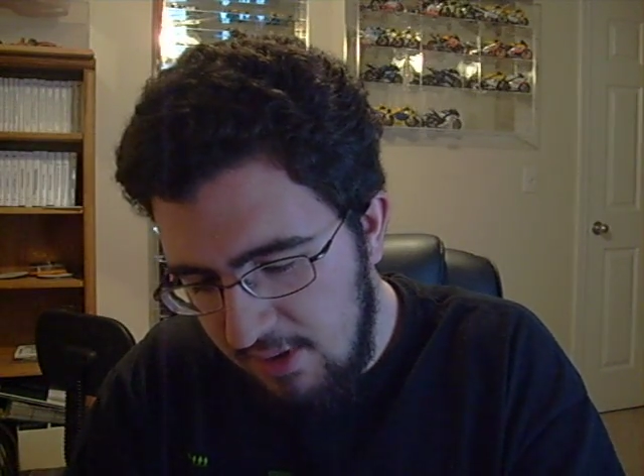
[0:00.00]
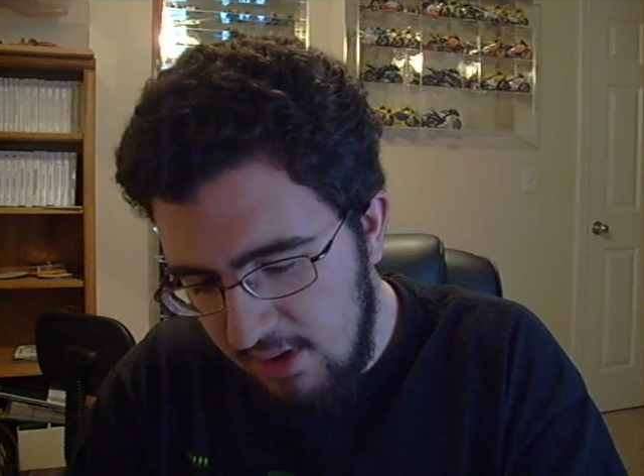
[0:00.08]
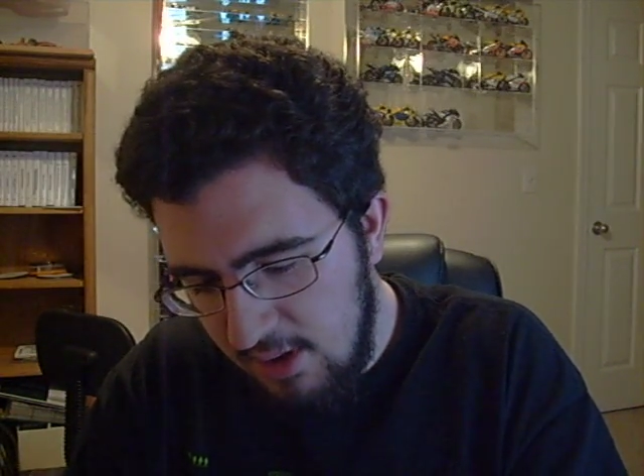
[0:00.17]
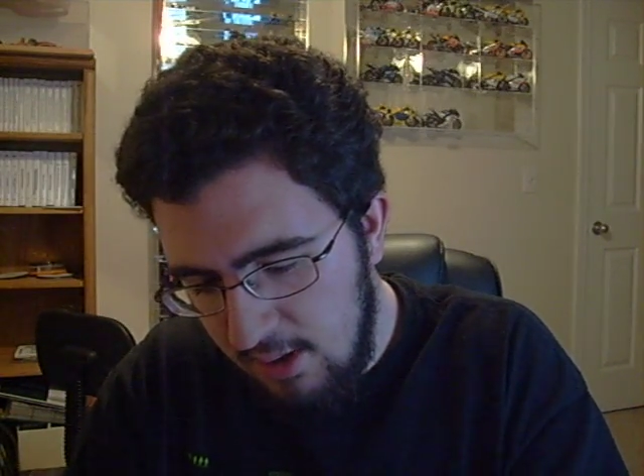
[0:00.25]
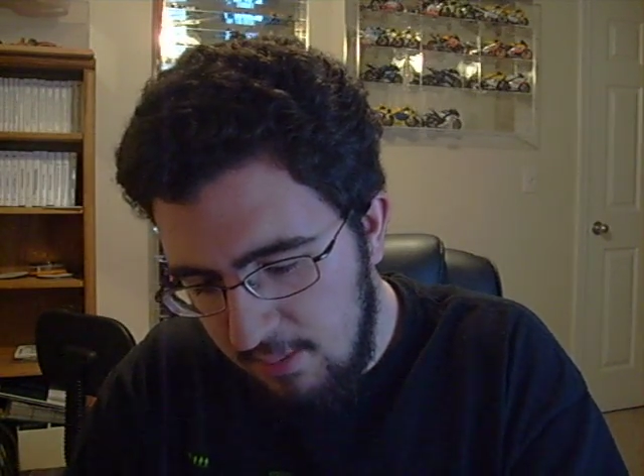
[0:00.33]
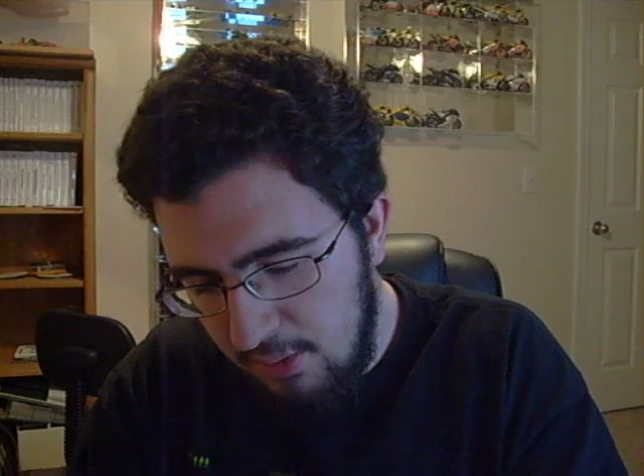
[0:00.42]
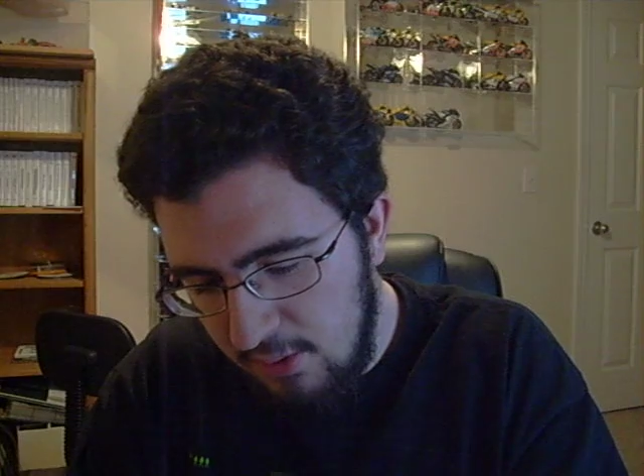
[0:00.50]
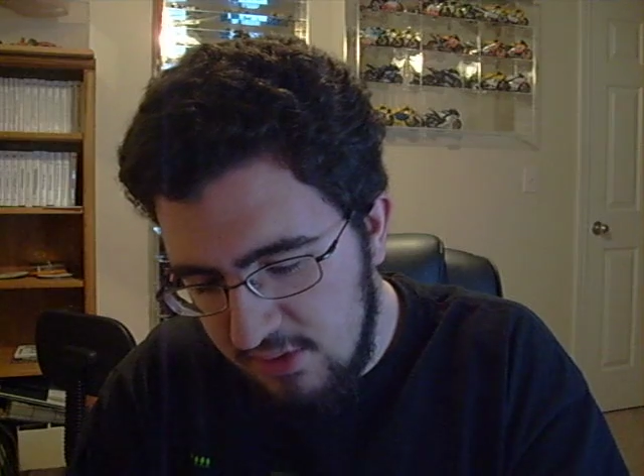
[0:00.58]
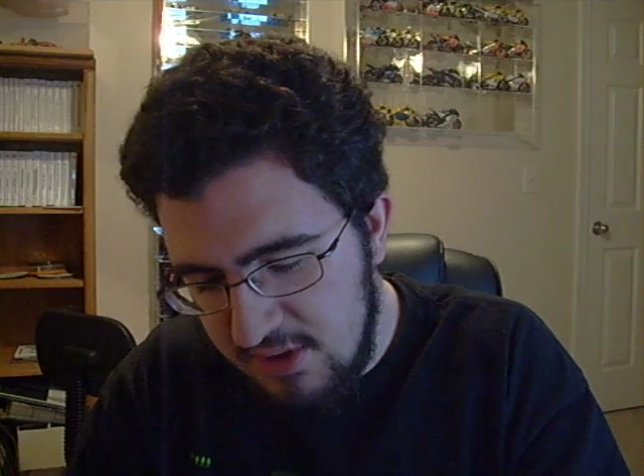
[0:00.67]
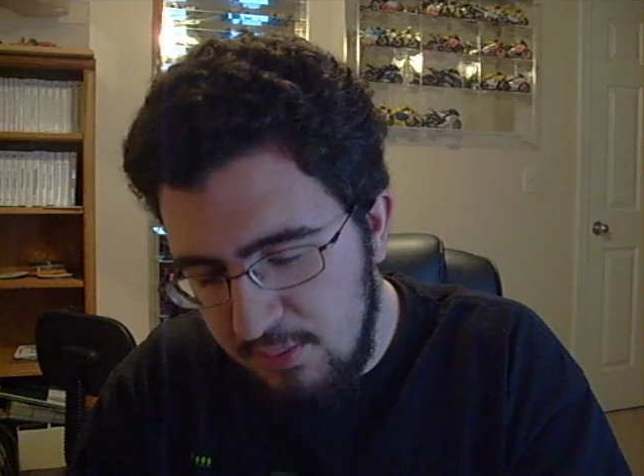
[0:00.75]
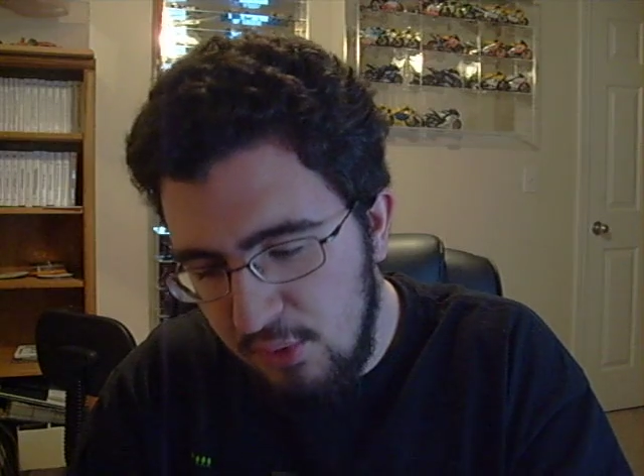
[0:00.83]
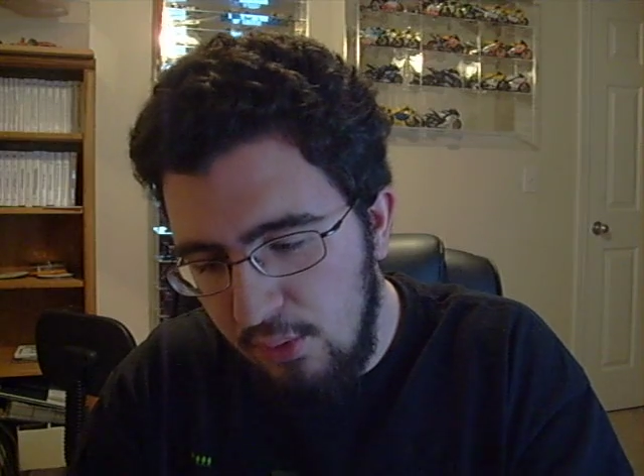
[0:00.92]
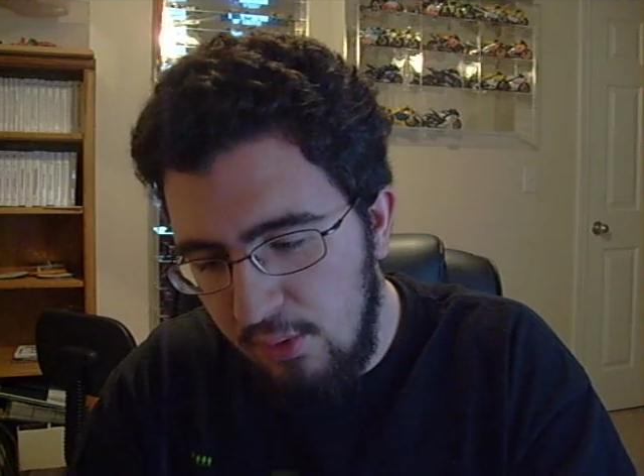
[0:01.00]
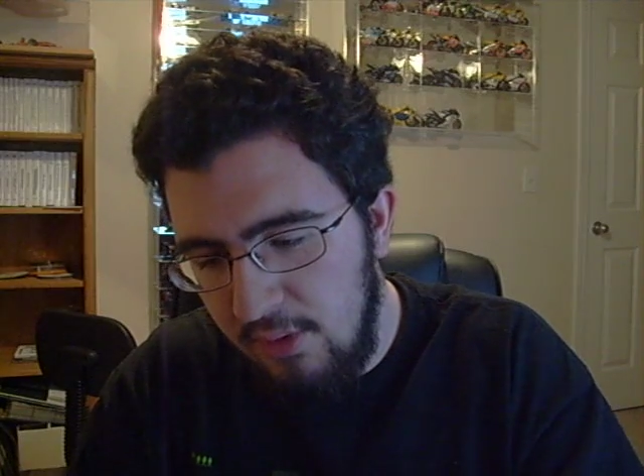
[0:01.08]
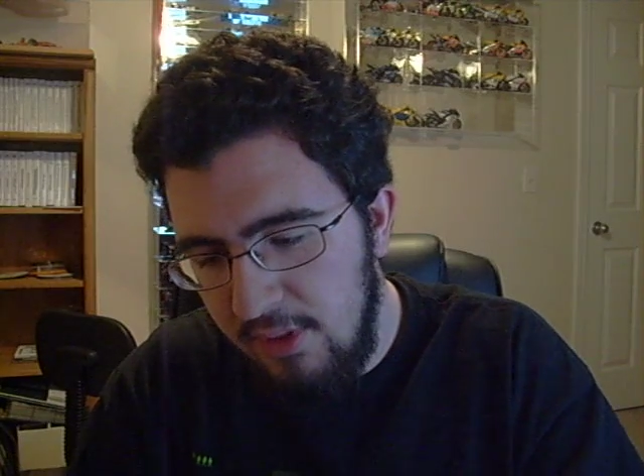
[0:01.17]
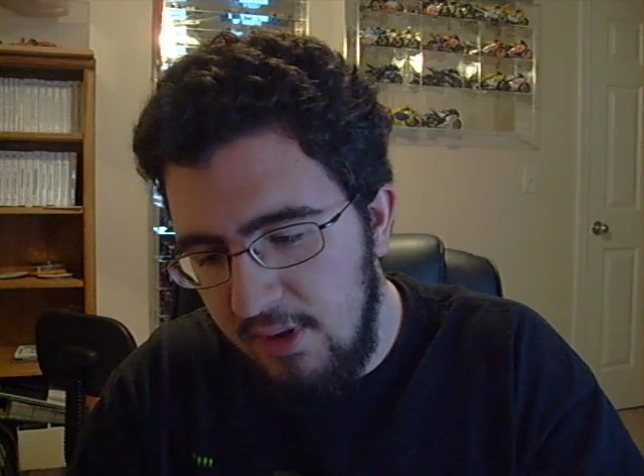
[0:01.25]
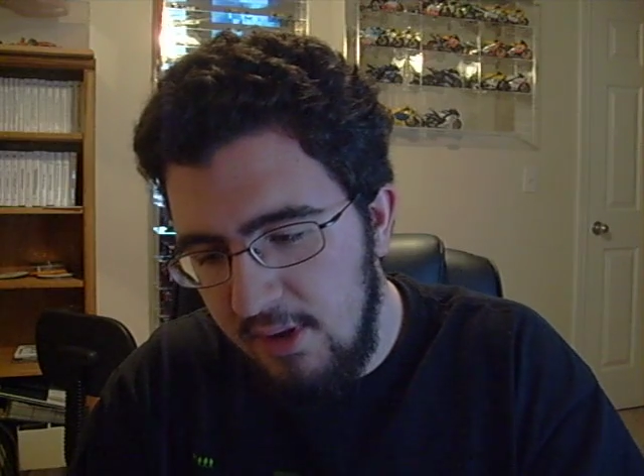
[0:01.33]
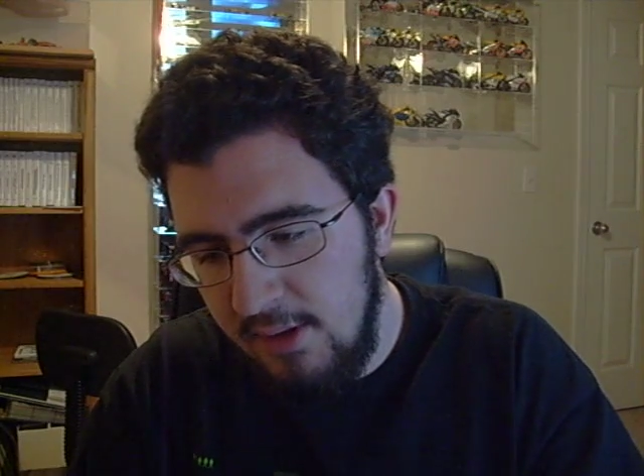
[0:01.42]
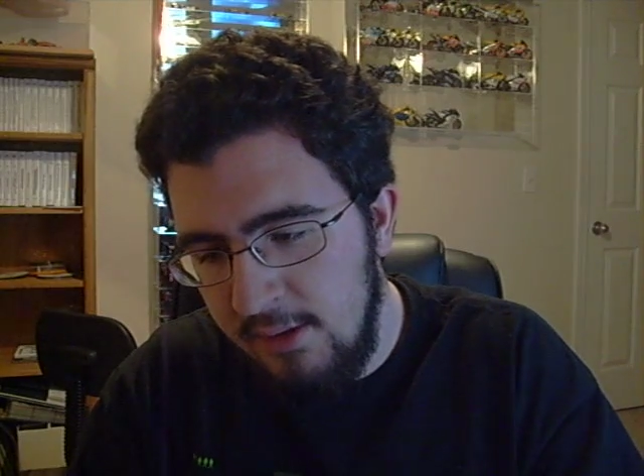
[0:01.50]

in the posable or the